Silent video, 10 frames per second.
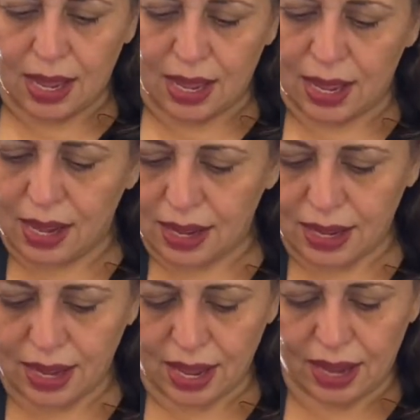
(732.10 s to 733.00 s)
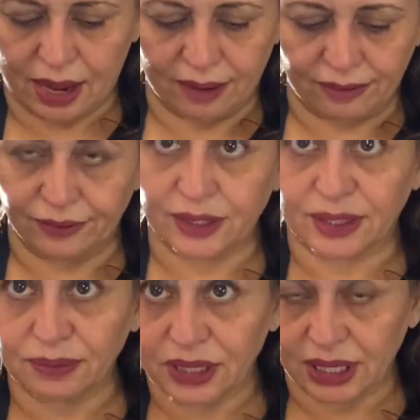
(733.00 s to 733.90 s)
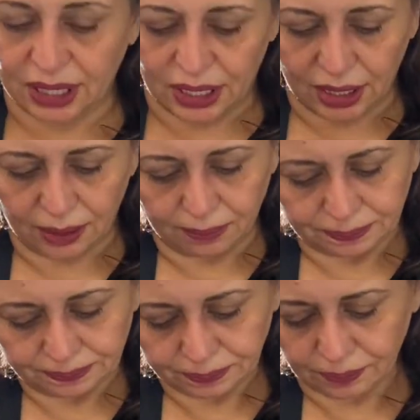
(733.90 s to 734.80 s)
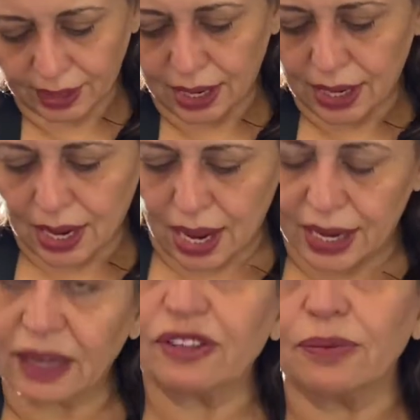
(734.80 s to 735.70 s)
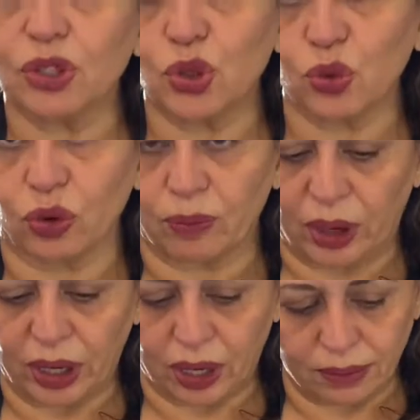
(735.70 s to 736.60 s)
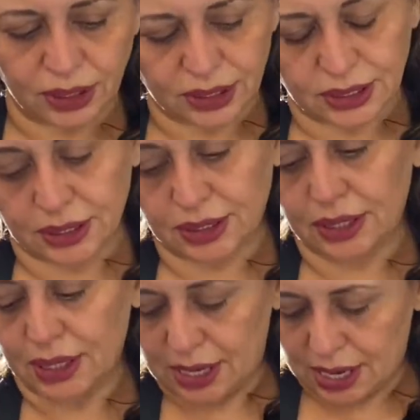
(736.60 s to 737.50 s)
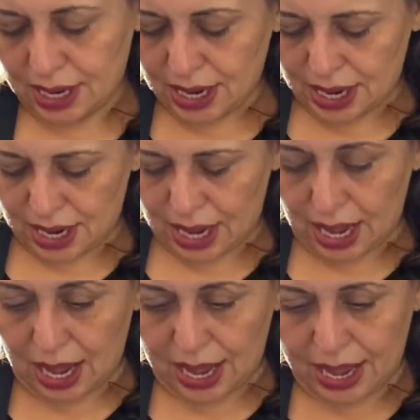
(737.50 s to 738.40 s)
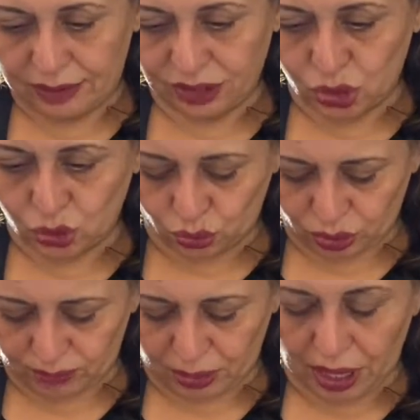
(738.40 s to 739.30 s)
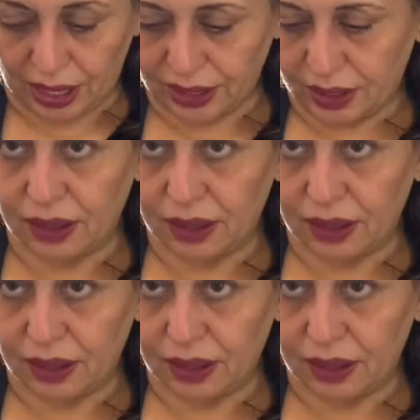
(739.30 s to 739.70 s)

I have some tahini. I have some store-bought hummus. I have a store-bought